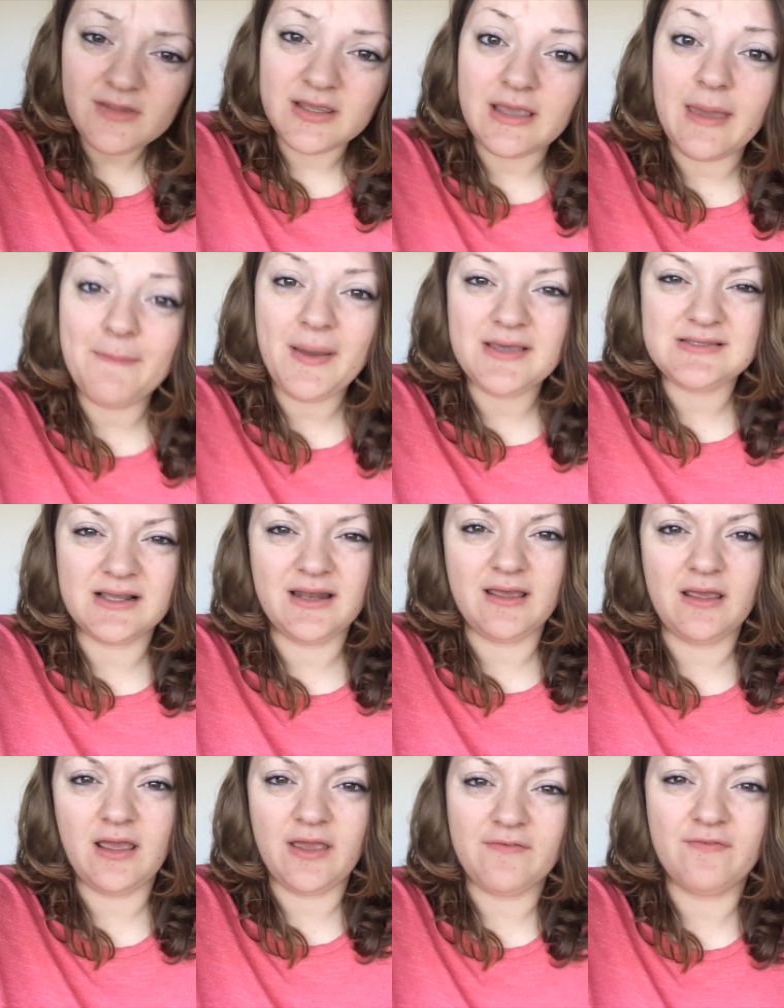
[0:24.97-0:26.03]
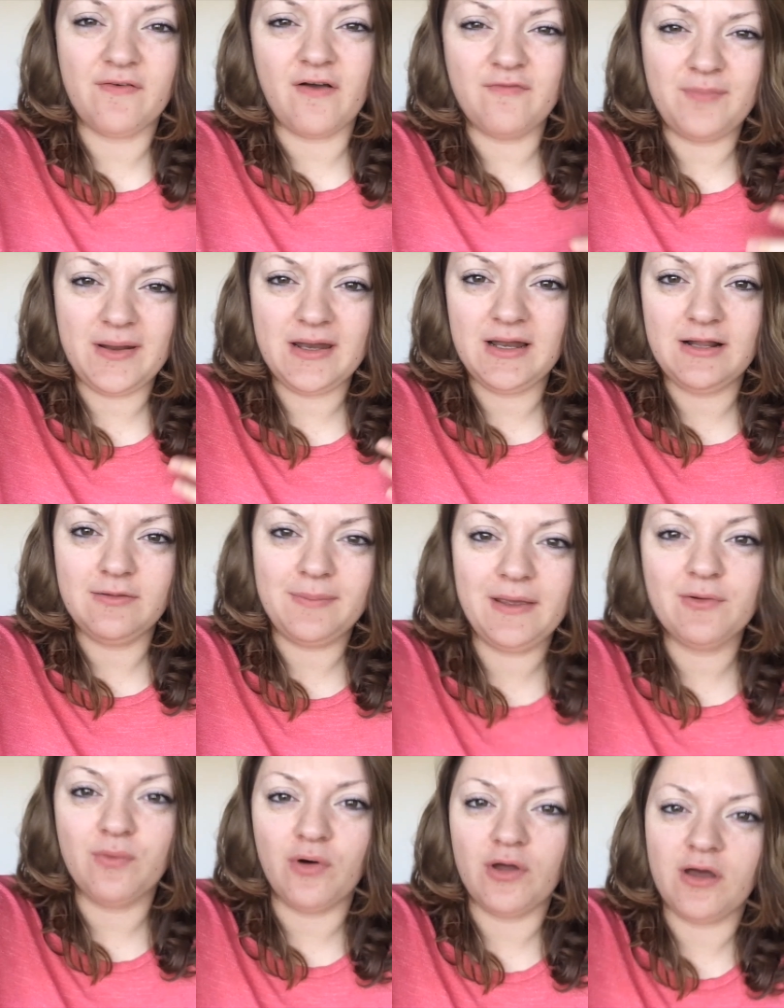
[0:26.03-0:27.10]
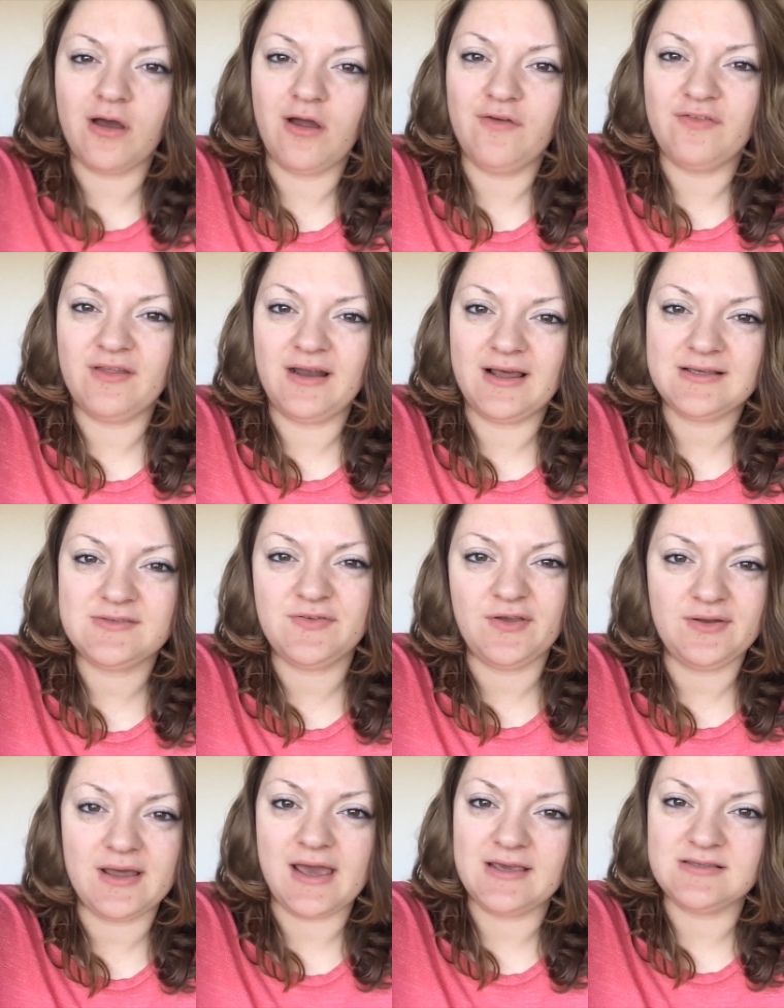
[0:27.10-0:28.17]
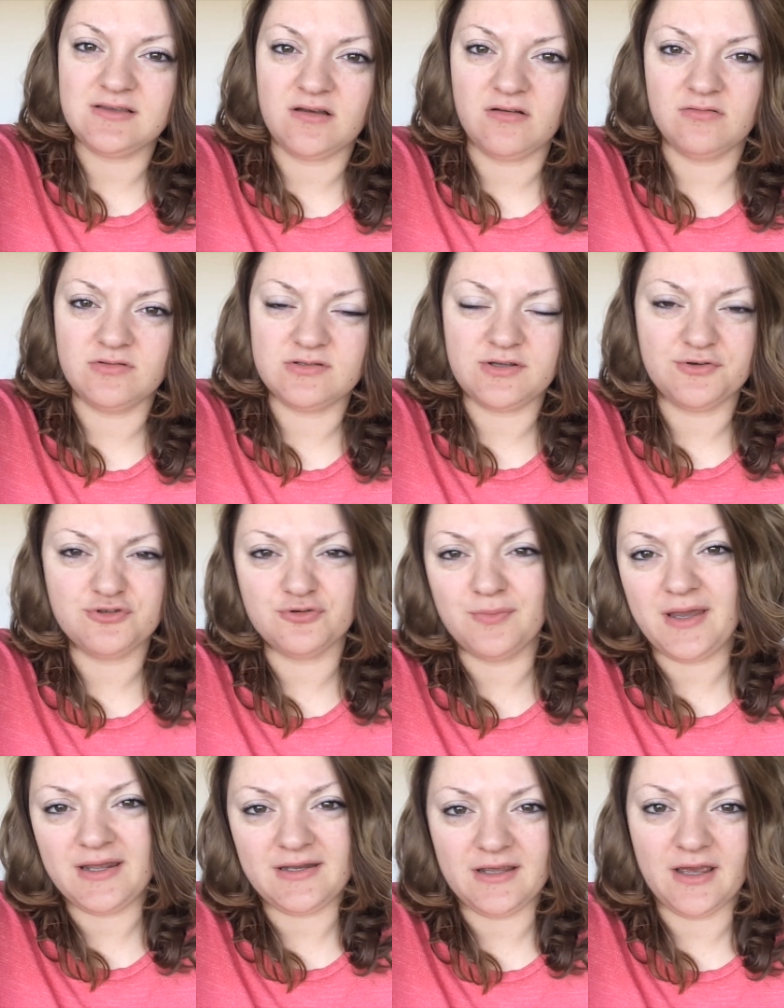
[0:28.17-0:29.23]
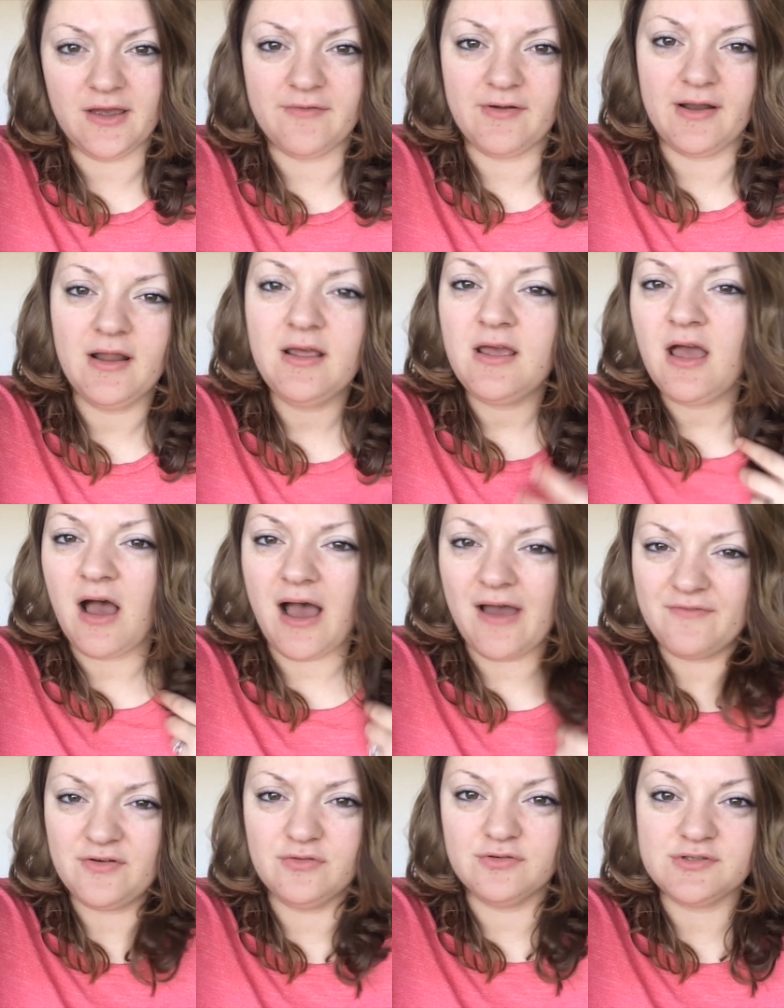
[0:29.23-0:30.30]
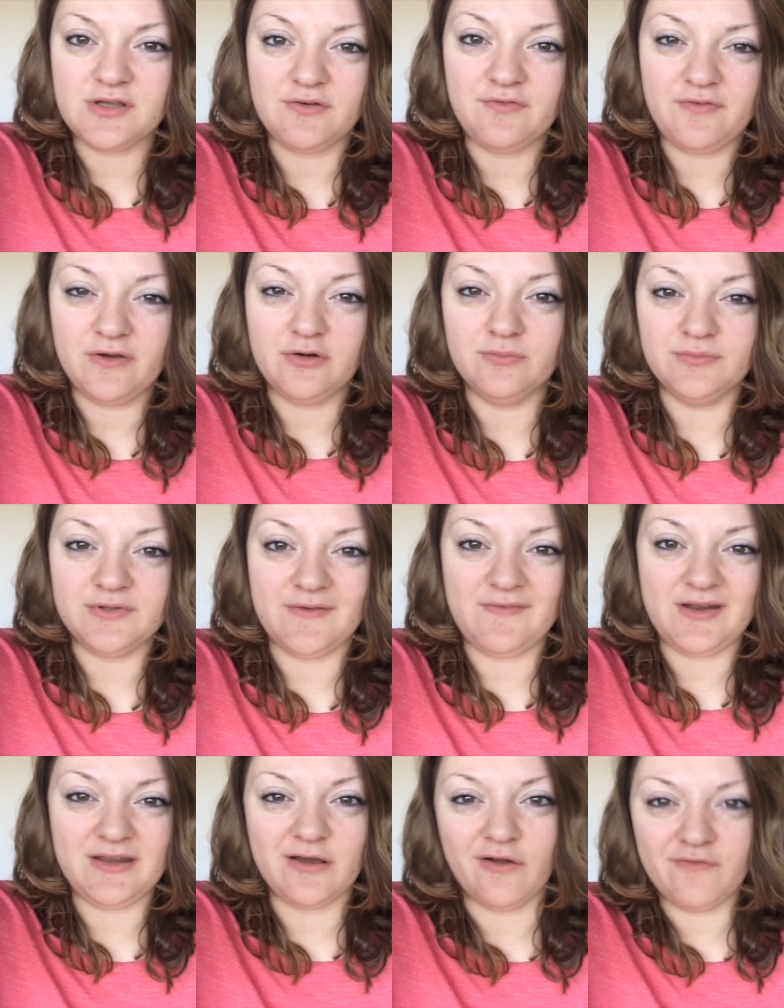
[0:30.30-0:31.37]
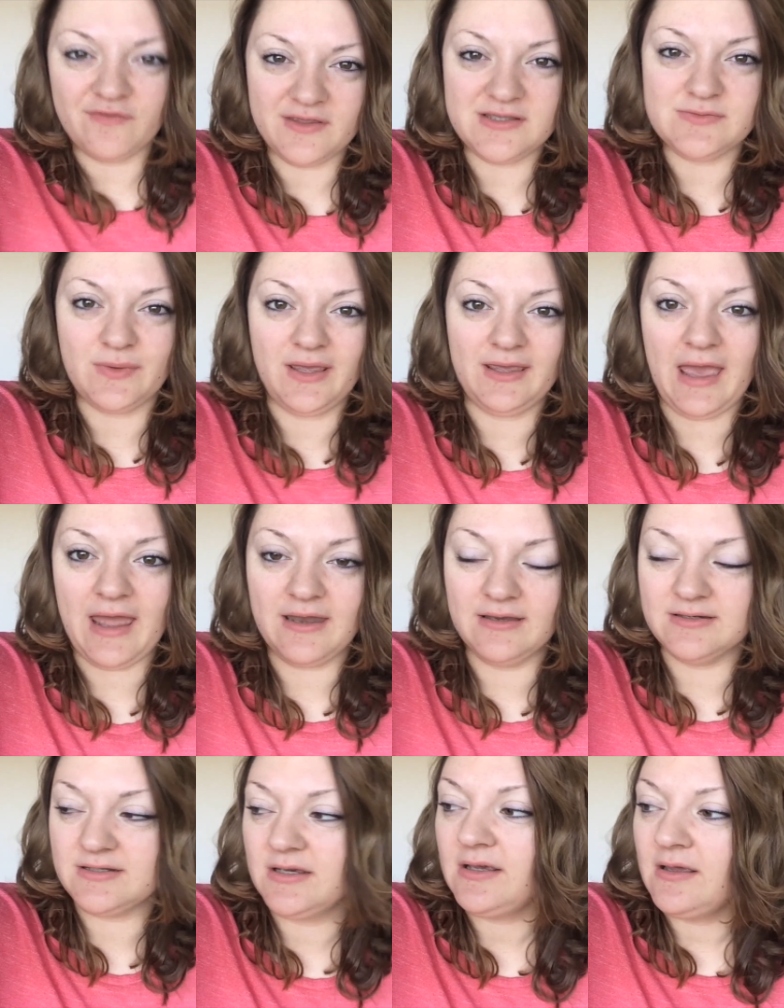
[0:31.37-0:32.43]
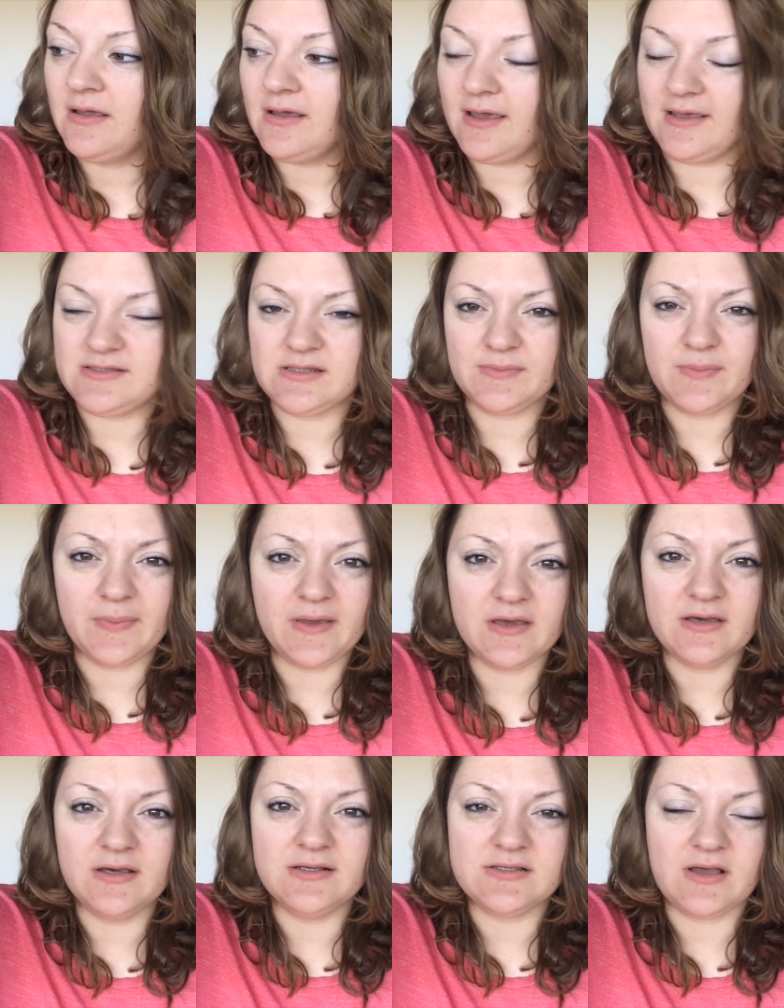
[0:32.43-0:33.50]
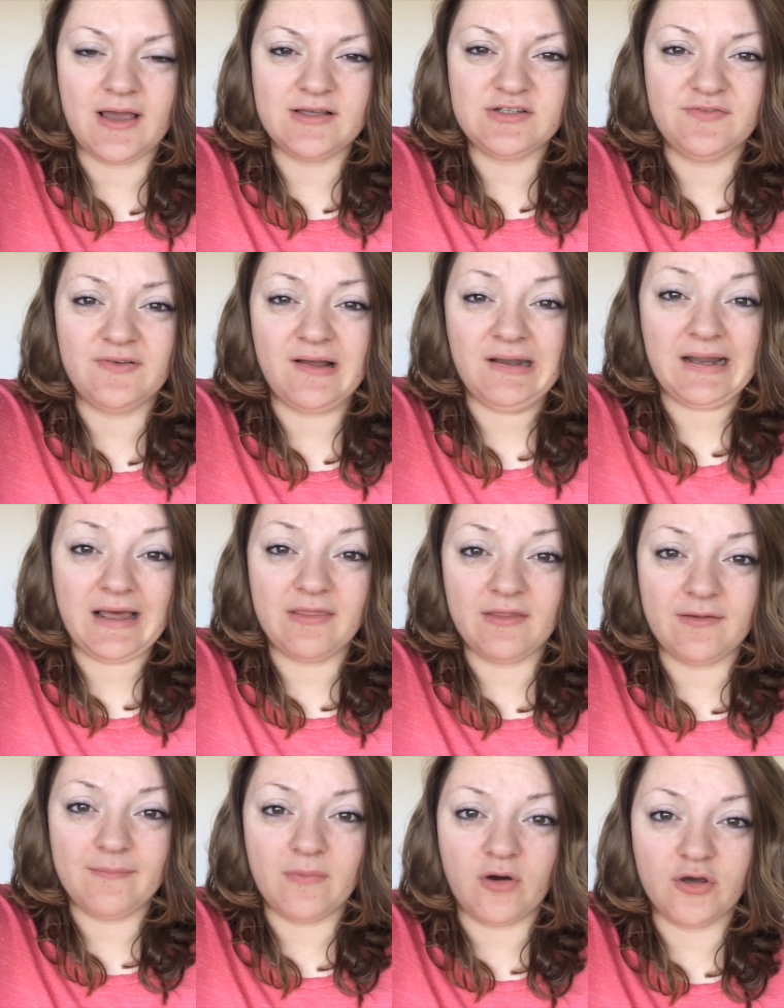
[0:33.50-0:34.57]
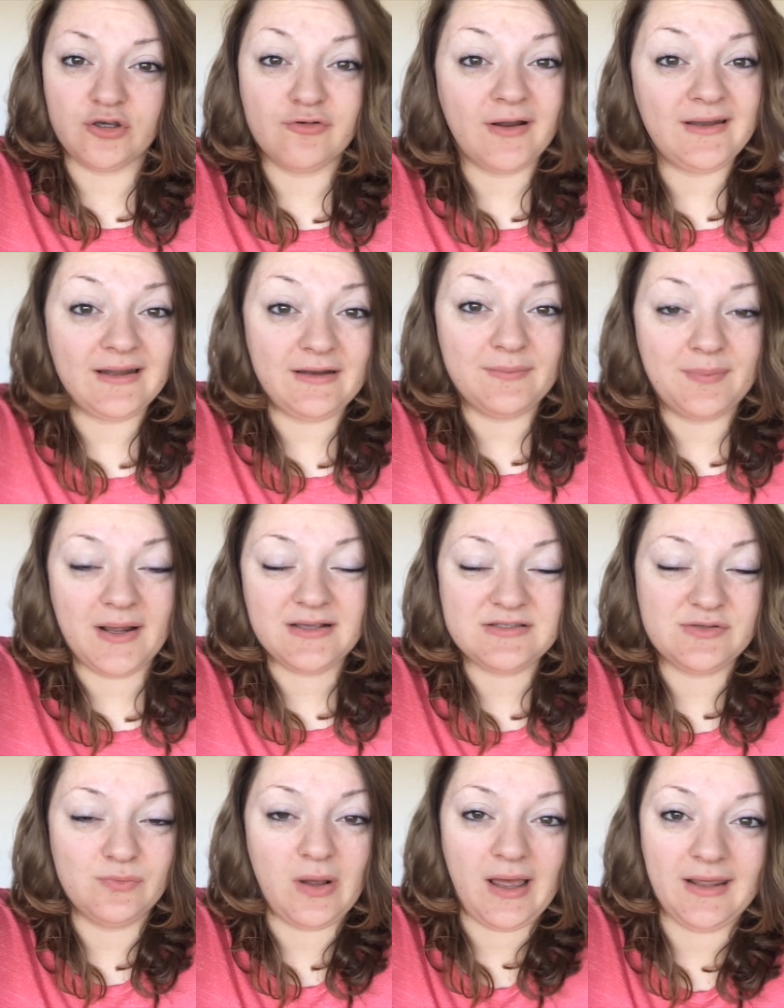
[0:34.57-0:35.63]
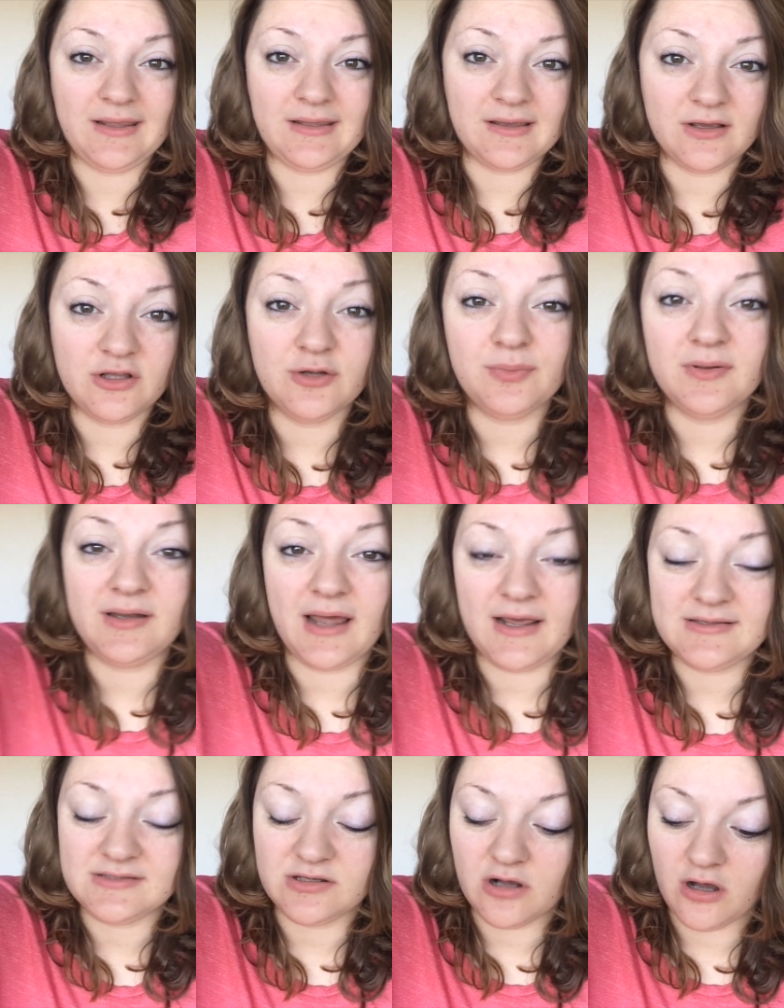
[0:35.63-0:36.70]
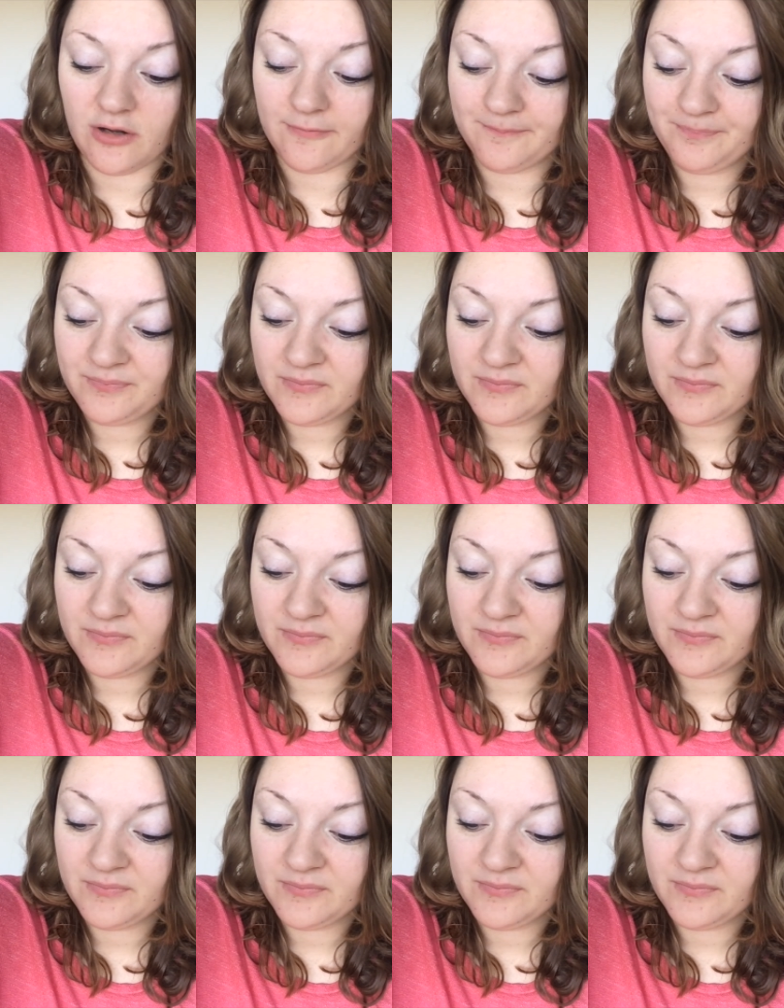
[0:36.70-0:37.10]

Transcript: yeah, basically, if I've been a little bit quiet over the last few days on social media and I haven't also filmed a video for this weekend, it's because I actually found out that my granddad had passed away a couple of days ago.